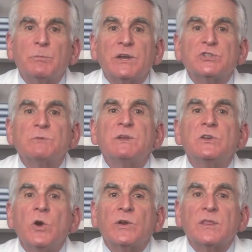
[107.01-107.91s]
But it should be
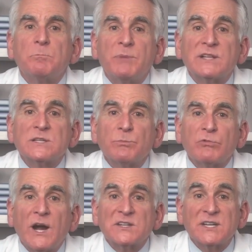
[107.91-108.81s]
noted that benzoyl
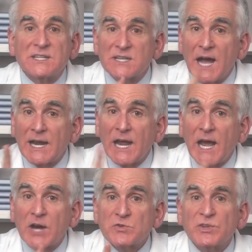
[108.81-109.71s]
peroxide is not
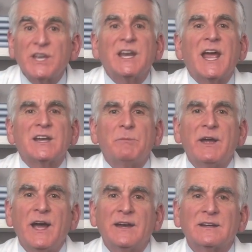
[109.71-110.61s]
actually an
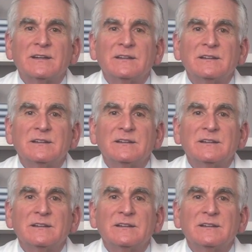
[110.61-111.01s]
antibiotic.